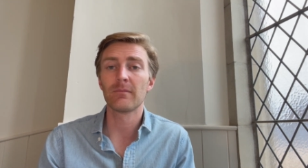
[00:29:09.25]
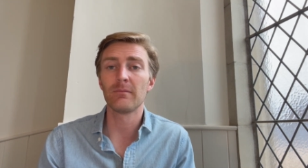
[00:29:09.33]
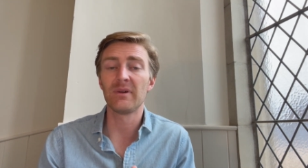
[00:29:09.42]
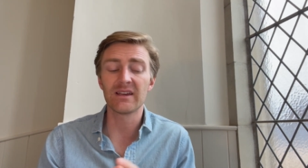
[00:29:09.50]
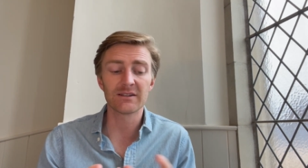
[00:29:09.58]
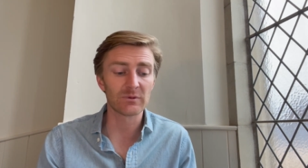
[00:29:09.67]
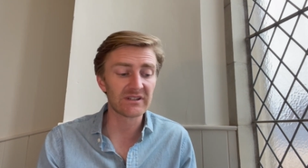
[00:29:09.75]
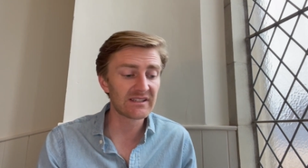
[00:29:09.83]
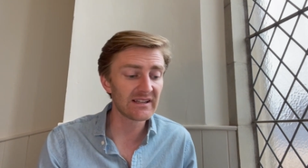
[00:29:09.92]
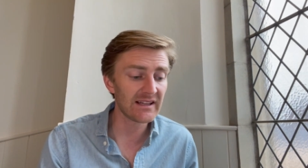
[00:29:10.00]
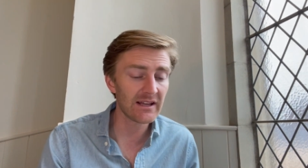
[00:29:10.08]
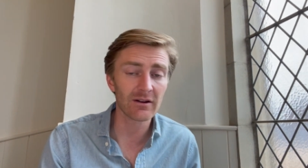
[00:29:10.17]
Because we
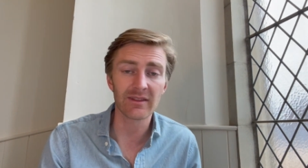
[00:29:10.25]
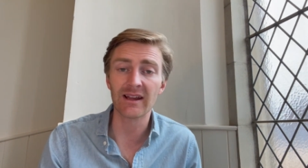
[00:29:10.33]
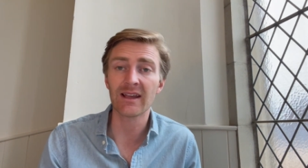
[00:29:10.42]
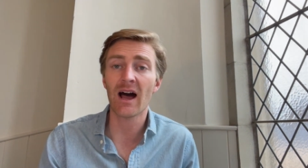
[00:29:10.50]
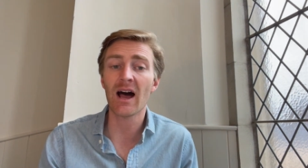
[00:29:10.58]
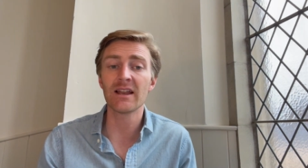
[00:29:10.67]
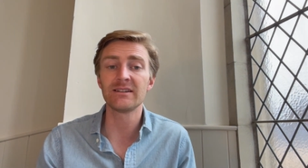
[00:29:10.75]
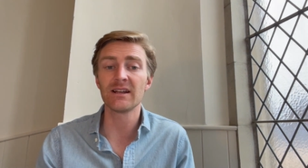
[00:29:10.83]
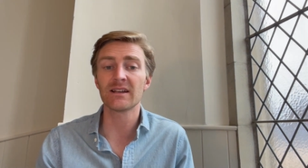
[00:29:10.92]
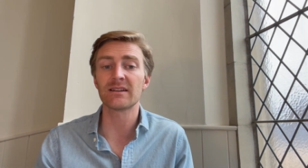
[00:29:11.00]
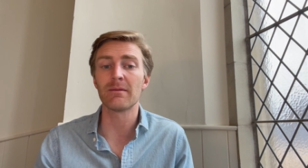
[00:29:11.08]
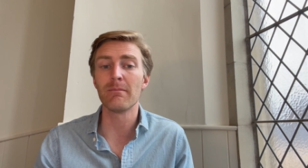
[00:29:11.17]
see here that God
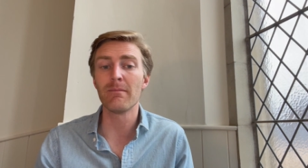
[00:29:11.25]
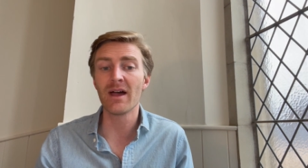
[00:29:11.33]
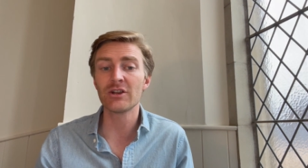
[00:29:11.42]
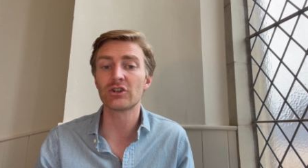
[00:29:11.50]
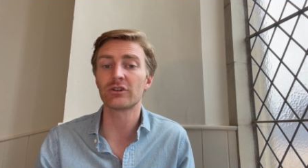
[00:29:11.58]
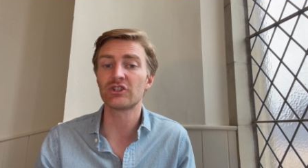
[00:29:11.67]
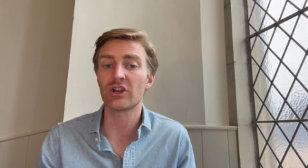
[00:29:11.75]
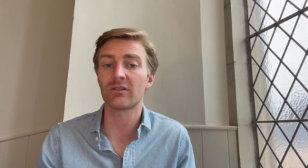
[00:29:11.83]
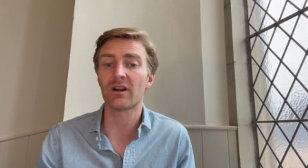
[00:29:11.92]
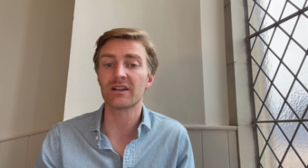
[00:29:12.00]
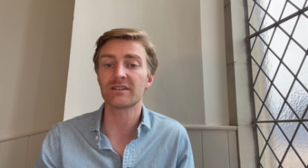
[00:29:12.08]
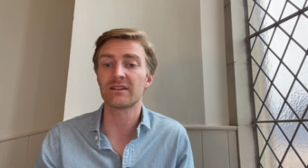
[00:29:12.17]
doesn't measure
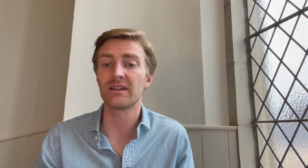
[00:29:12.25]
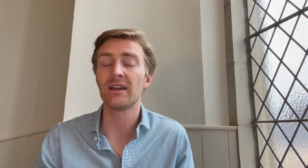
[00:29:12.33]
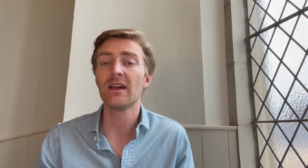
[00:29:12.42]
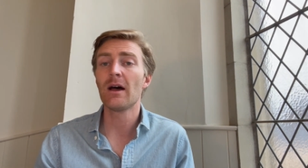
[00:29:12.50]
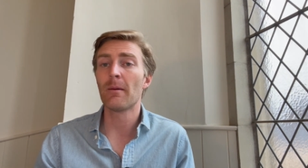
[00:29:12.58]
generosity